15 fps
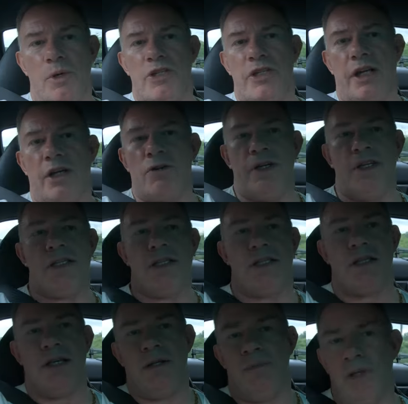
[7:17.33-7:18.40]
which increases
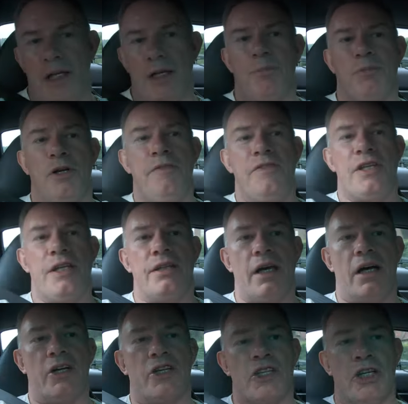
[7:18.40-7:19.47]
and improves
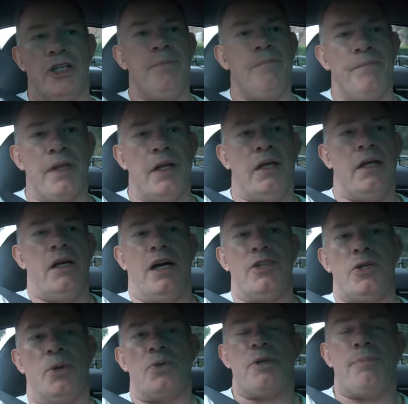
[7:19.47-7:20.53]
induction. I
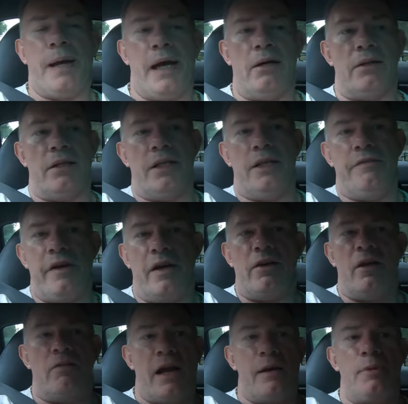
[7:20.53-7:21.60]
talked about the
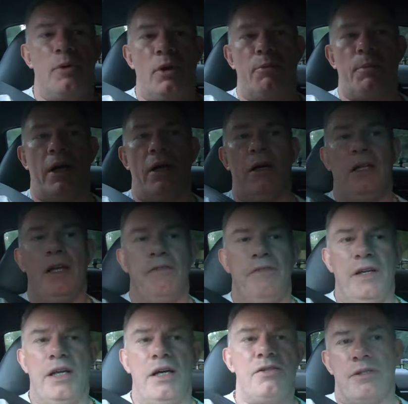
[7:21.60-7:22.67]
varia ram in one of my earlier
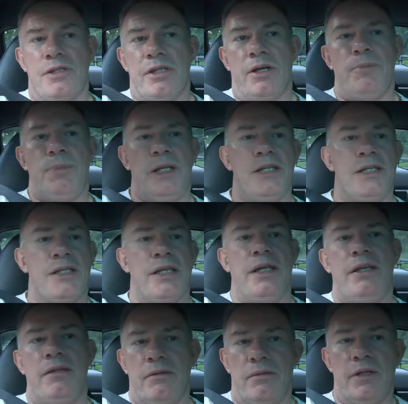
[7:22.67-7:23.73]
videos, so please
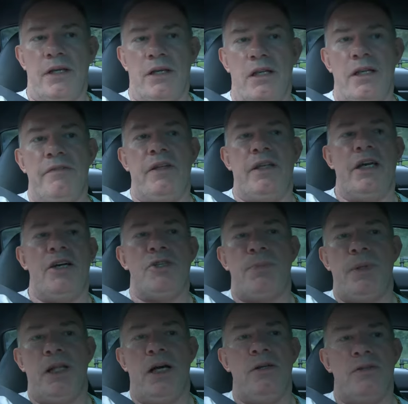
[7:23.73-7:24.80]
see the earlier videos
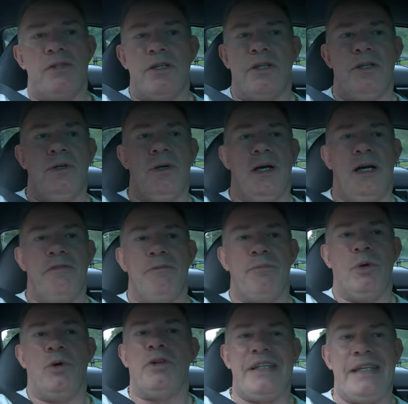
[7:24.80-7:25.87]
below to have
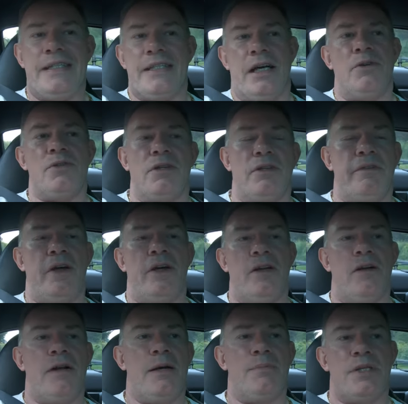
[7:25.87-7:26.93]
more details on the
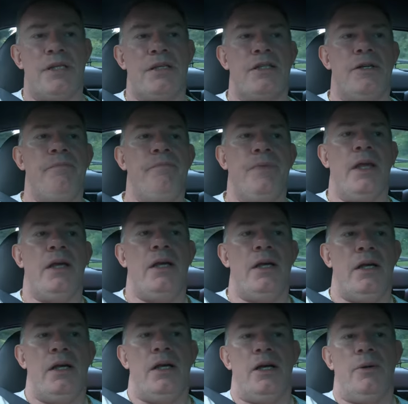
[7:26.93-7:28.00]
varia ram
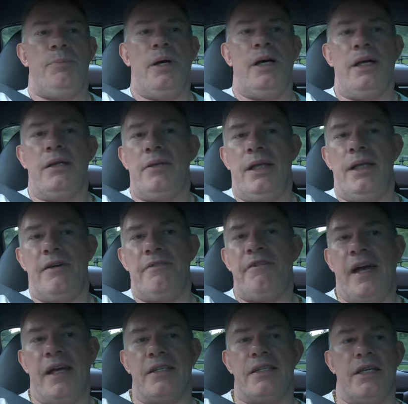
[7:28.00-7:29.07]
system. But in
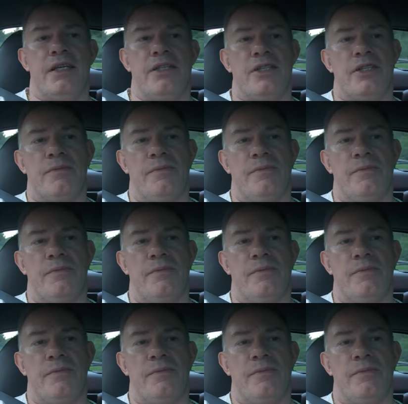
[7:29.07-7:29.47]
effect, it